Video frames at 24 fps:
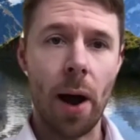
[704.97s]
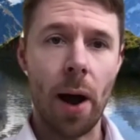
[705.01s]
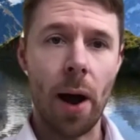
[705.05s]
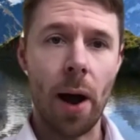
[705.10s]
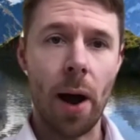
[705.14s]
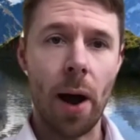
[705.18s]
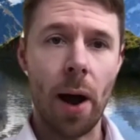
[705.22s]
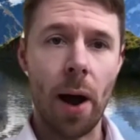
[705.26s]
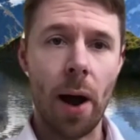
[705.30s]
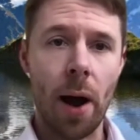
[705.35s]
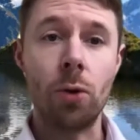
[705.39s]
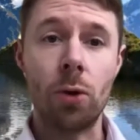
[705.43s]

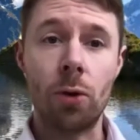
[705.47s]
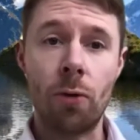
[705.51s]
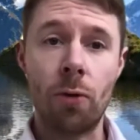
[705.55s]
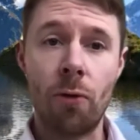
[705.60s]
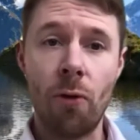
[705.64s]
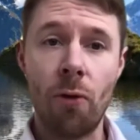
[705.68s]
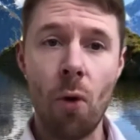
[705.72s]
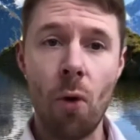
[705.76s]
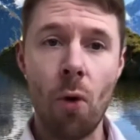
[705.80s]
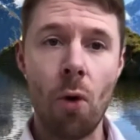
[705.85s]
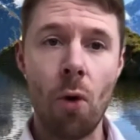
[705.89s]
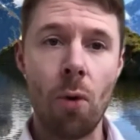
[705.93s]
closed
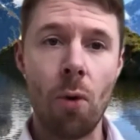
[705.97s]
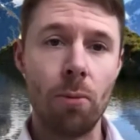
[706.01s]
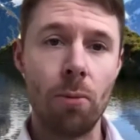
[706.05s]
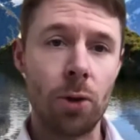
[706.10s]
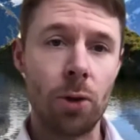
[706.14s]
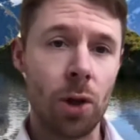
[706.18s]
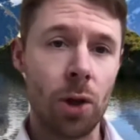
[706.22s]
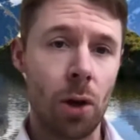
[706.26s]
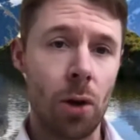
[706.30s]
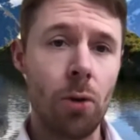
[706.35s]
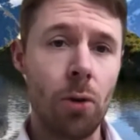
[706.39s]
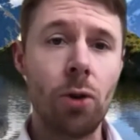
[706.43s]
form
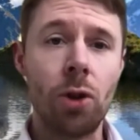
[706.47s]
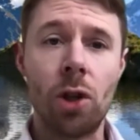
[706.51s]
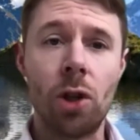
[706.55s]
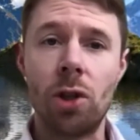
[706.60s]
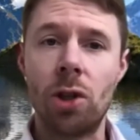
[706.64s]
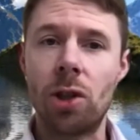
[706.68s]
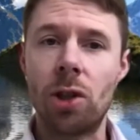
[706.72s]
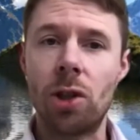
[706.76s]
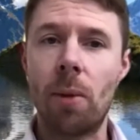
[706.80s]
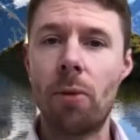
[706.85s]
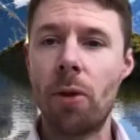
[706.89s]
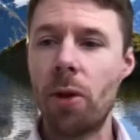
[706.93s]
solution,
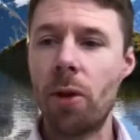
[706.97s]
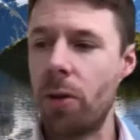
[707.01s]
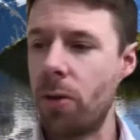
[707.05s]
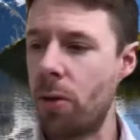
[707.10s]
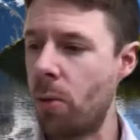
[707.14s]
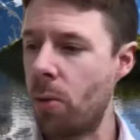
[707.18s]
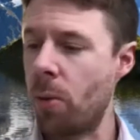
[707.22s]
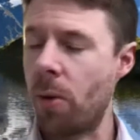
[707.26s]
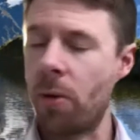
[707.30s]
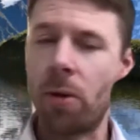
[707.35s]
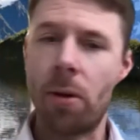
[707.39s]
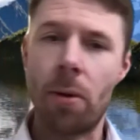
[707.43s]
something that
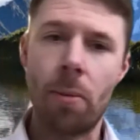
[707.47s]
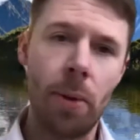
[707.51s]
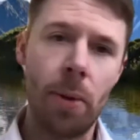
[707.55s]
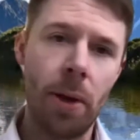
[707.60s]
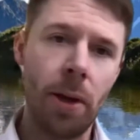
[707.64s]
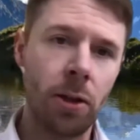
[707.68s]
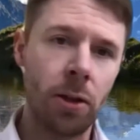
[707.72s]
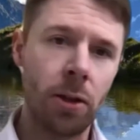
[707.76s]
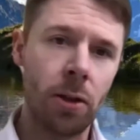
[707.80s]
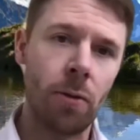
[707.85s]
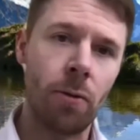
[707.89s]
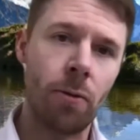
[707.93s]
with a
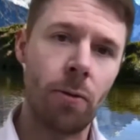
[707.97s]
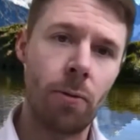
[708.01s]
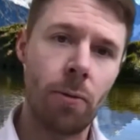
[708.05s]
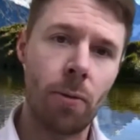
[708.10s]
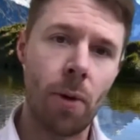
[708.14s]
piece of